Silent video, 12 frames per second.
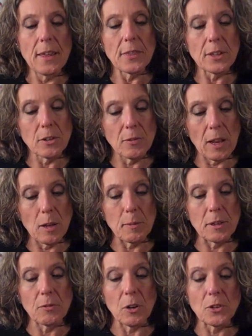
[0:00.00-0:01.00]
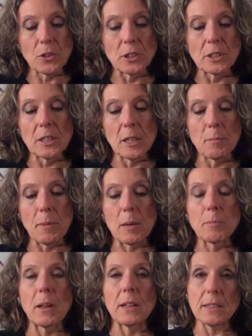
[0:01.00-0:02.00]
the development of our neural and
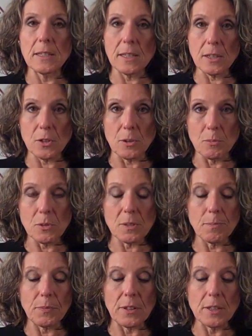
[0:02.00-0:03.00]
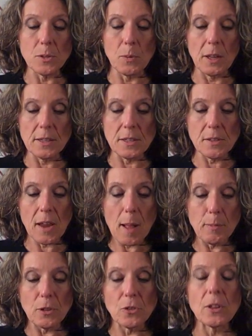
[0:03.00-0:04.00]
metabolic systems. It's well
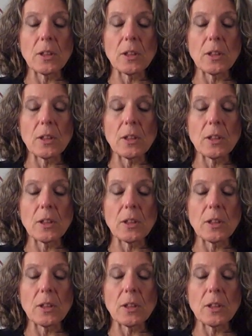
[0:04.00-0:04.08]
established